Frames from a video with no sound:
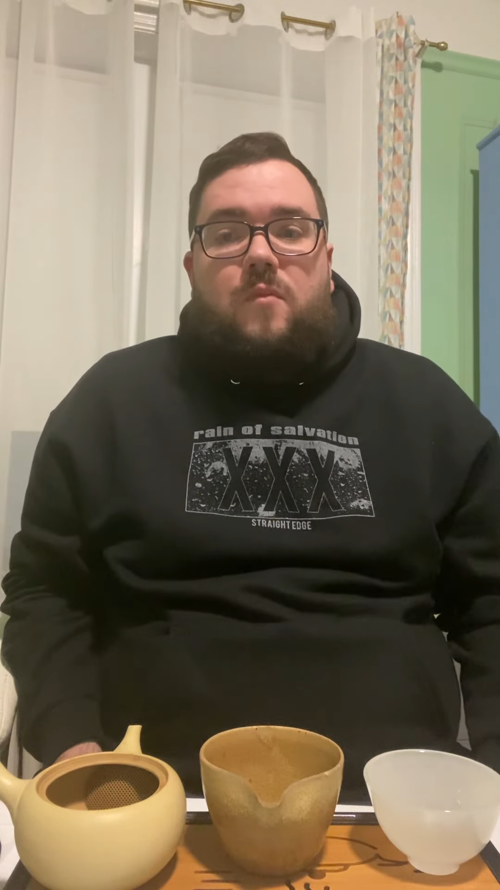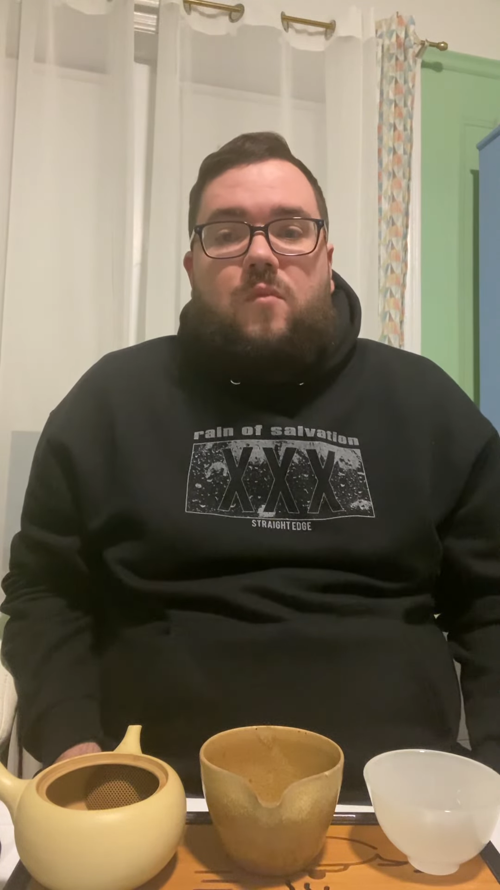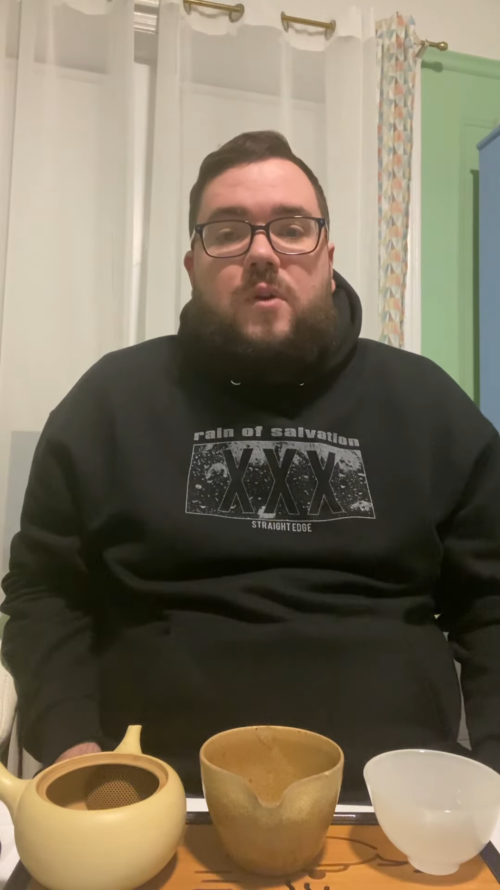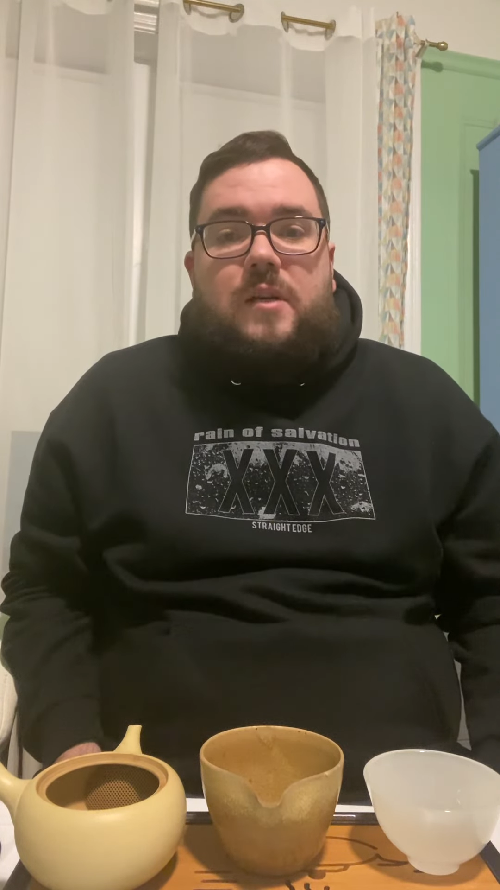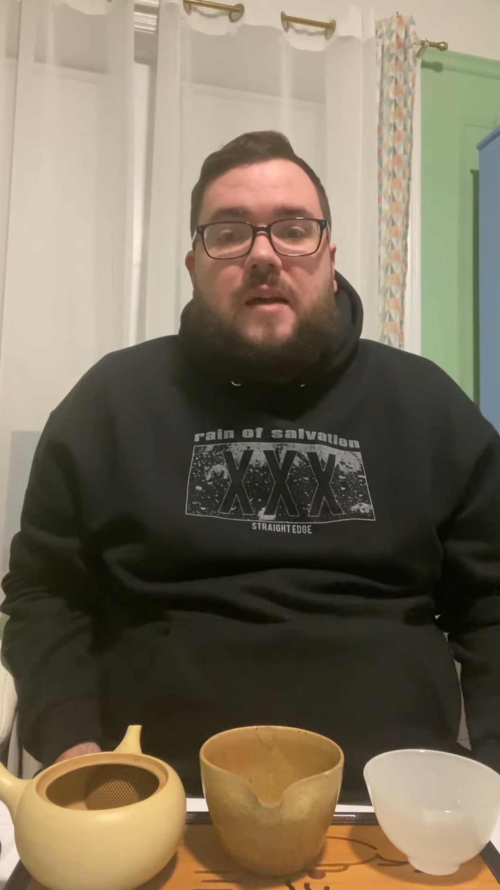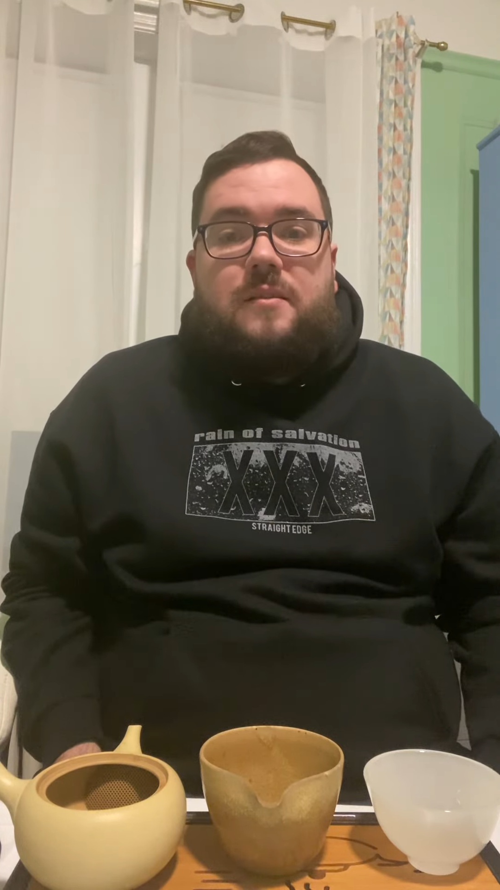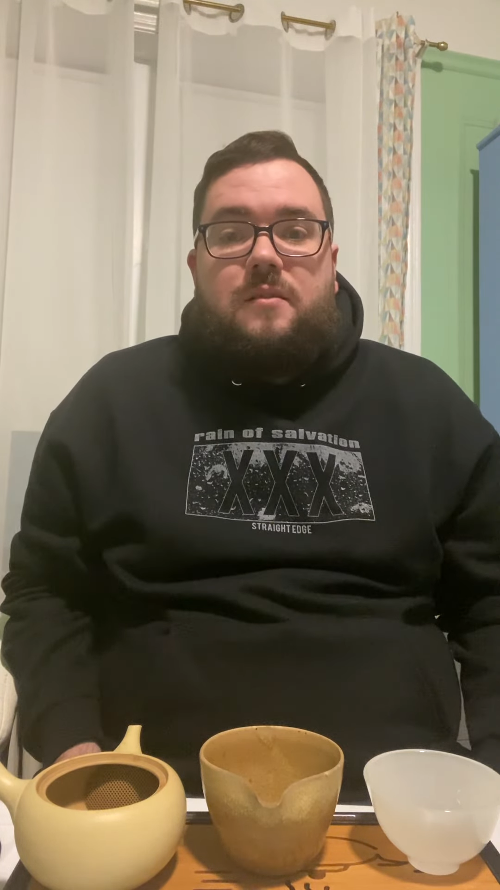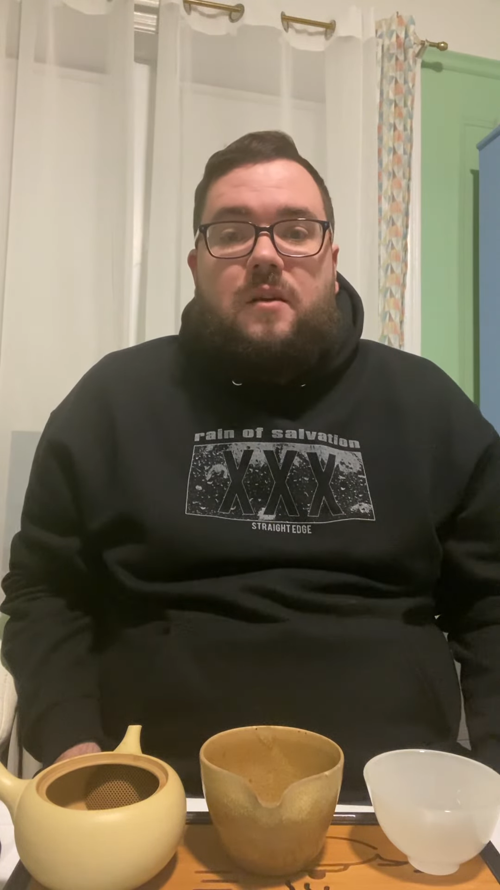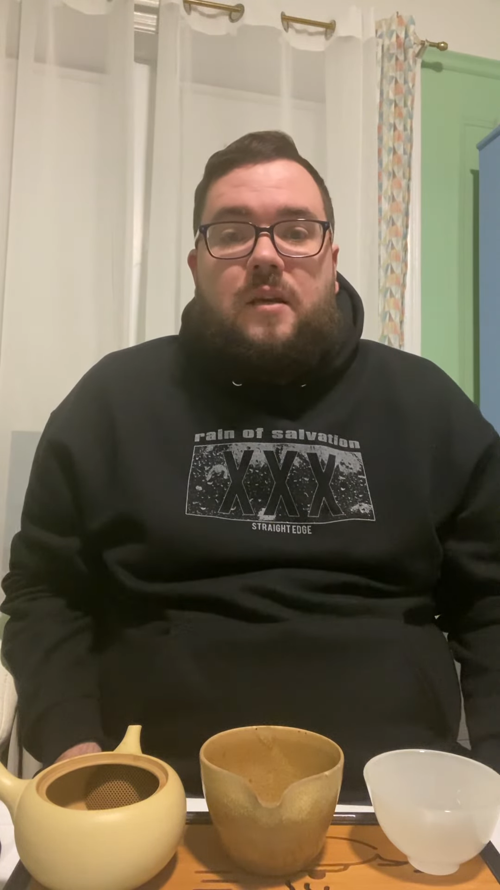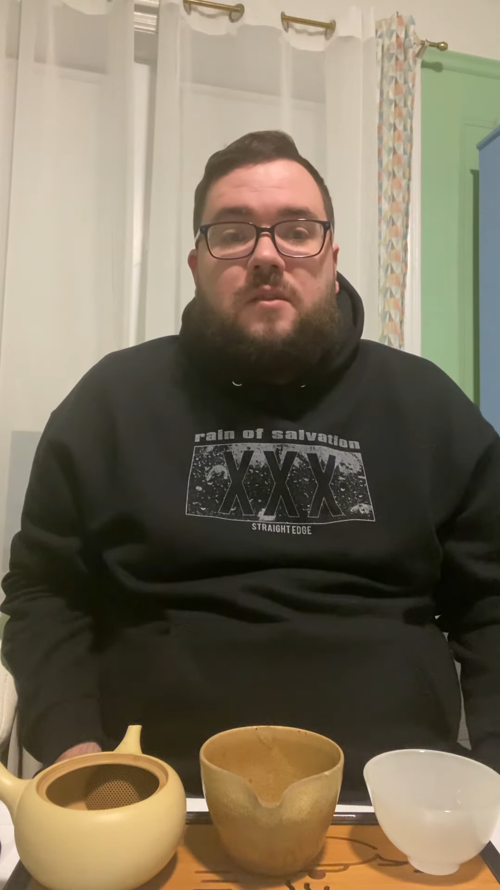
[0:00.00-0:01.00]
which has
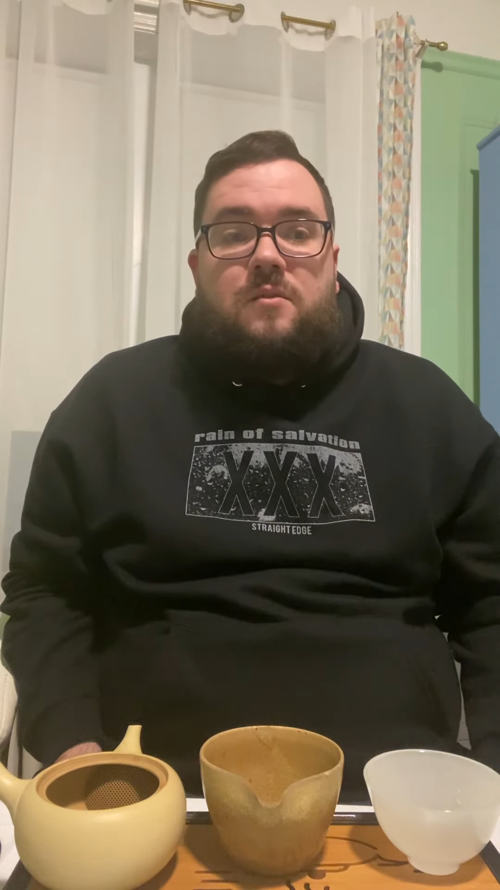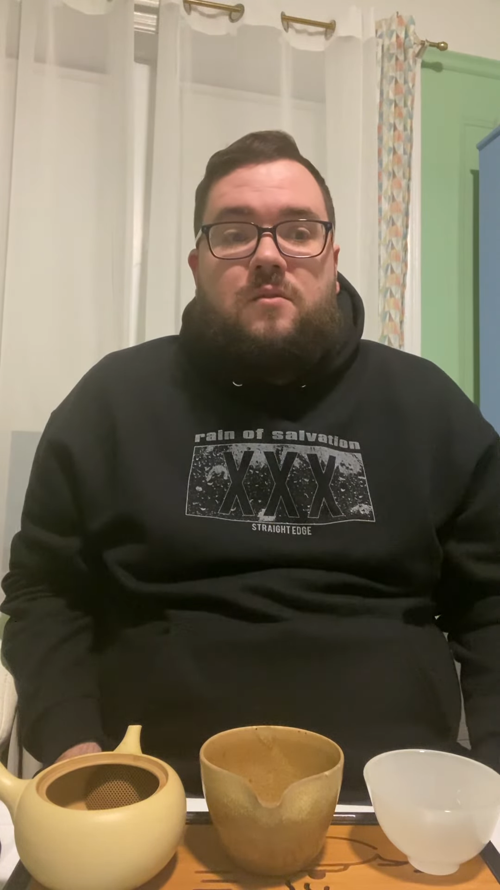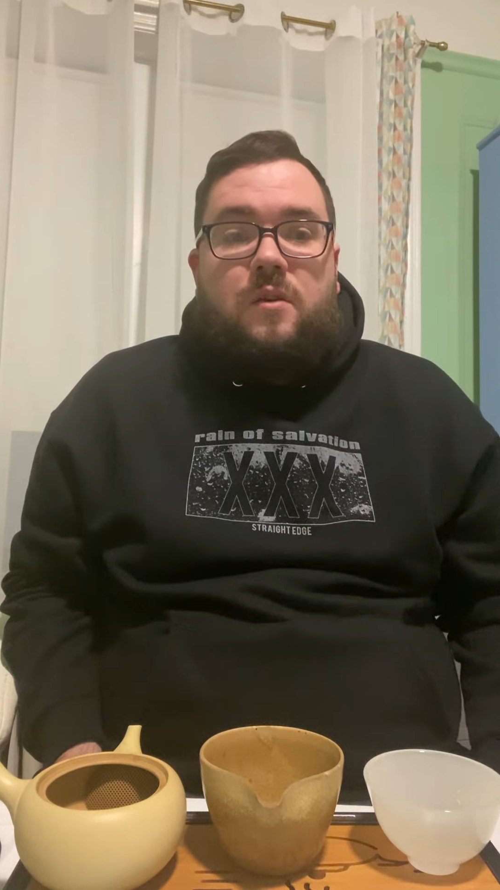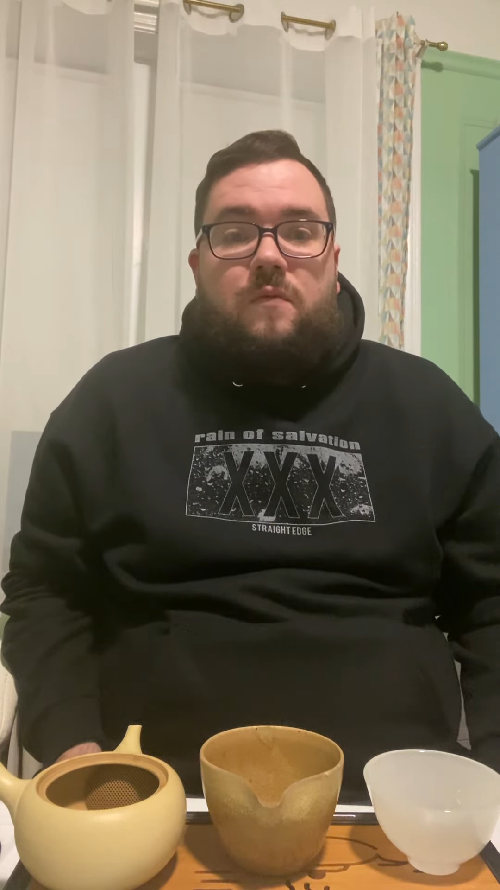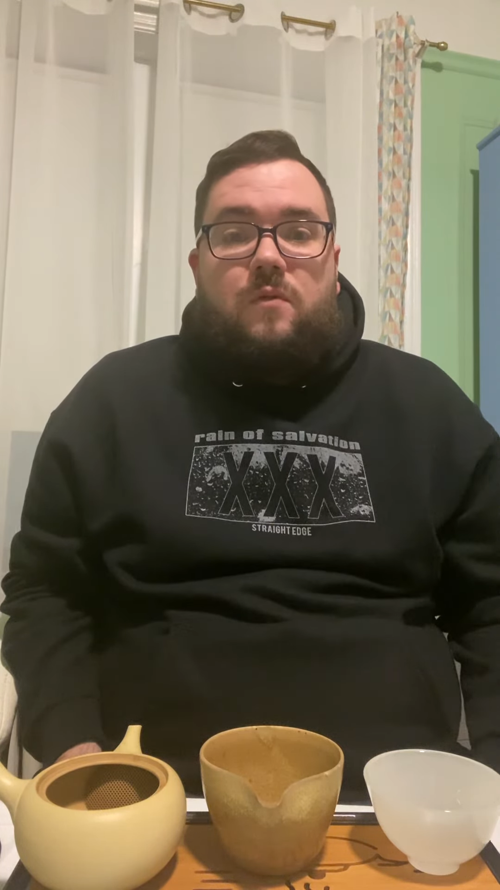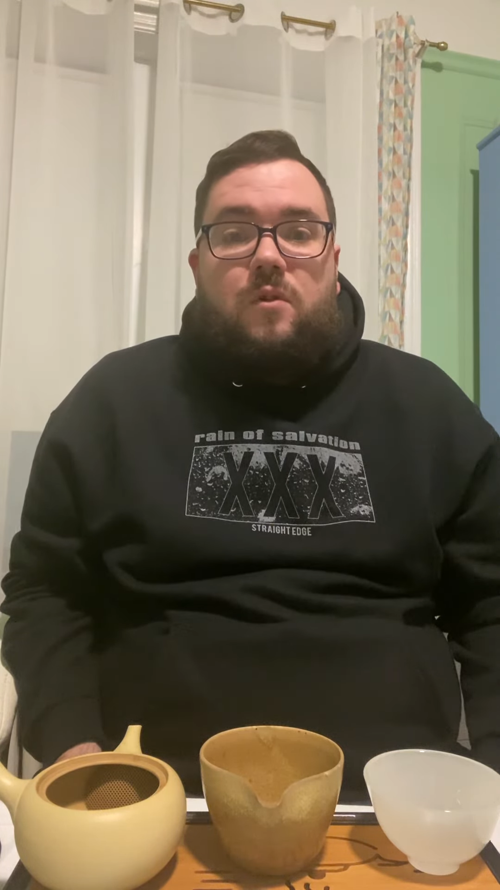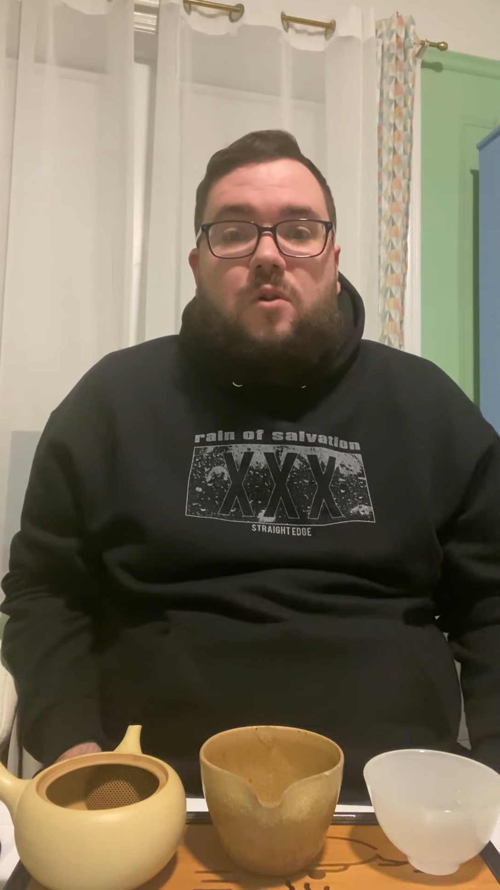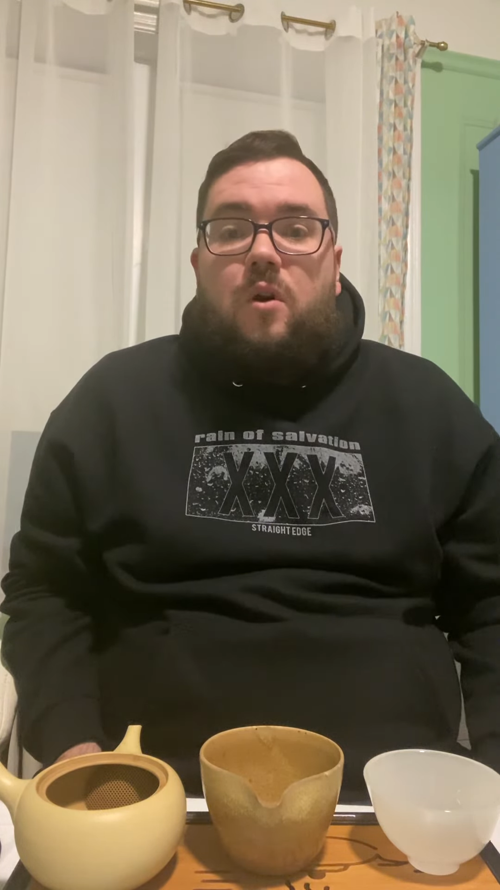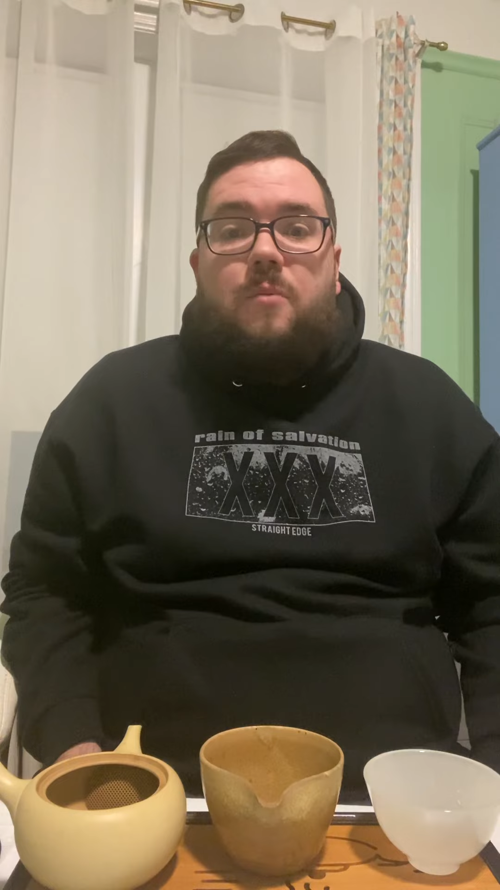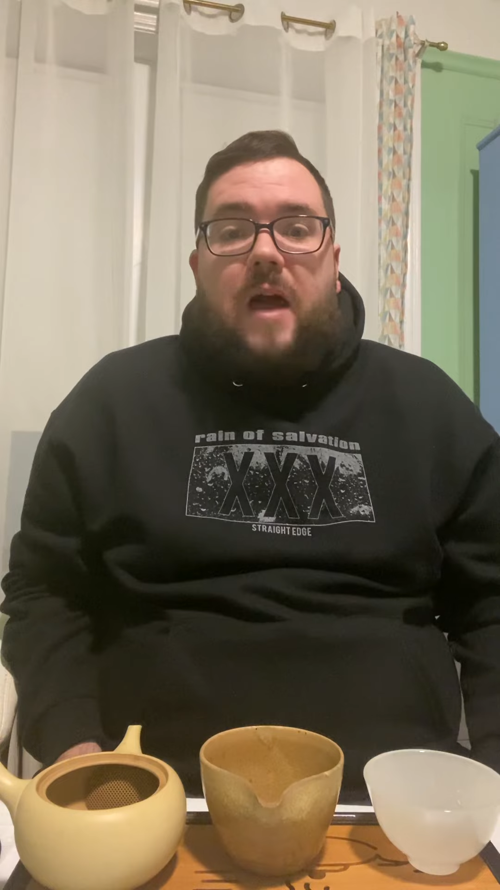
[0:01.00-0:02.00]
a history of
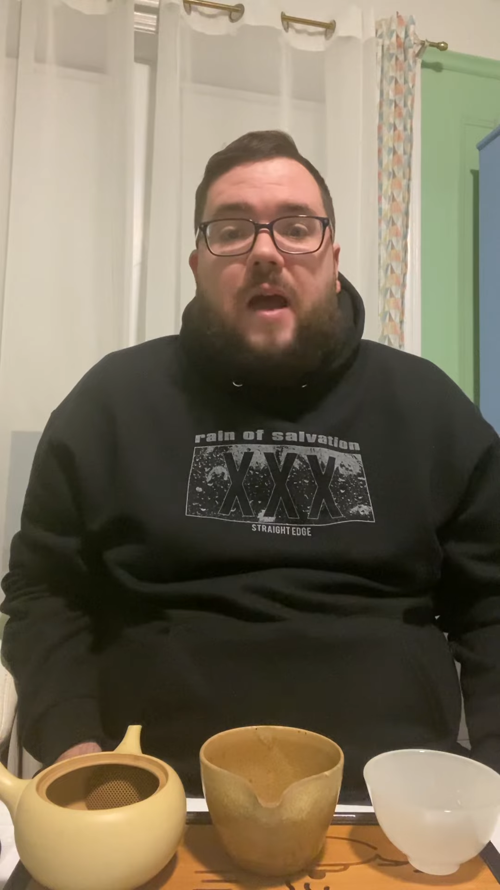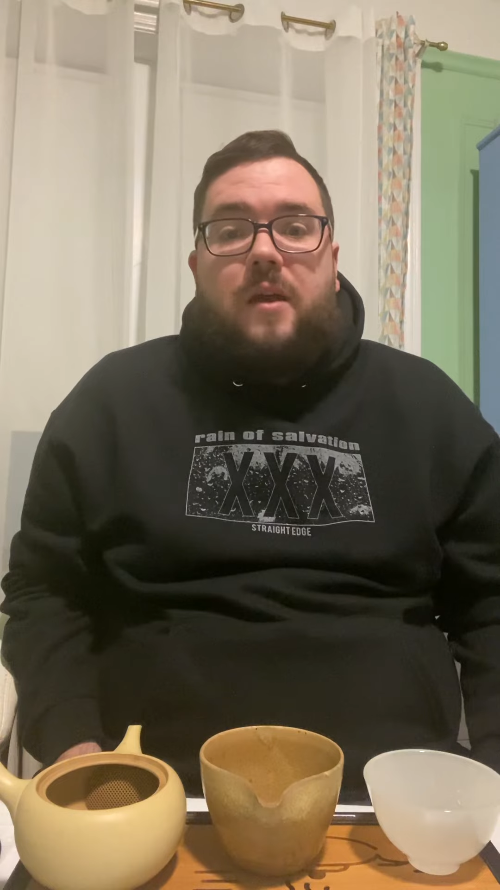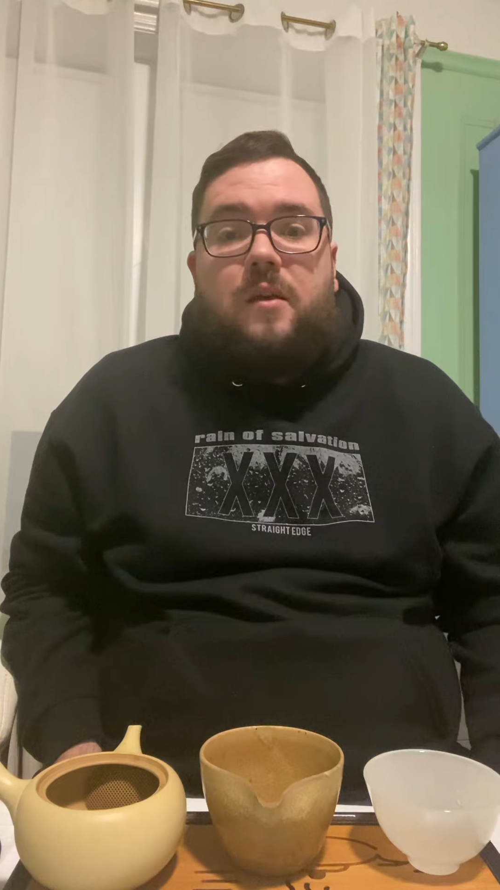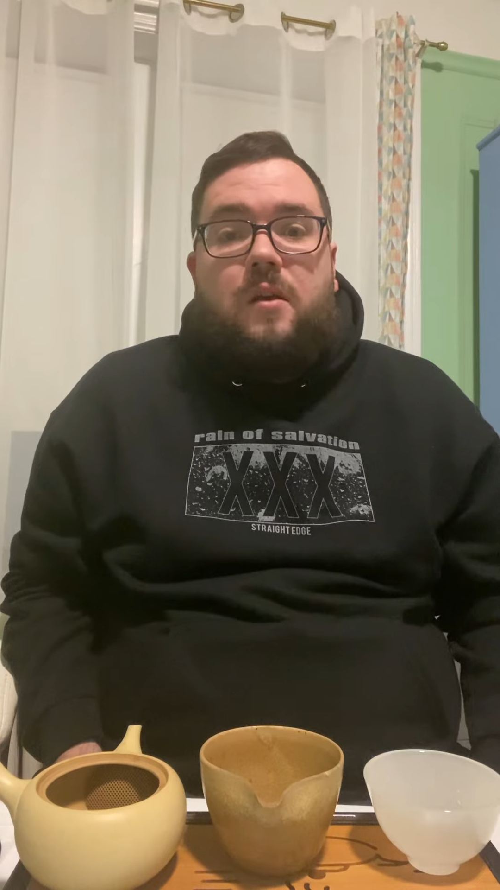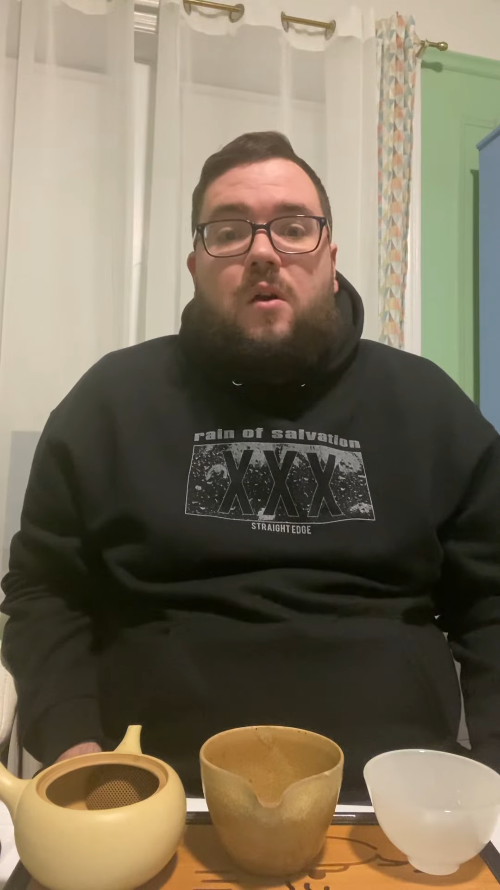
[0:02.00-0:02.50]
going back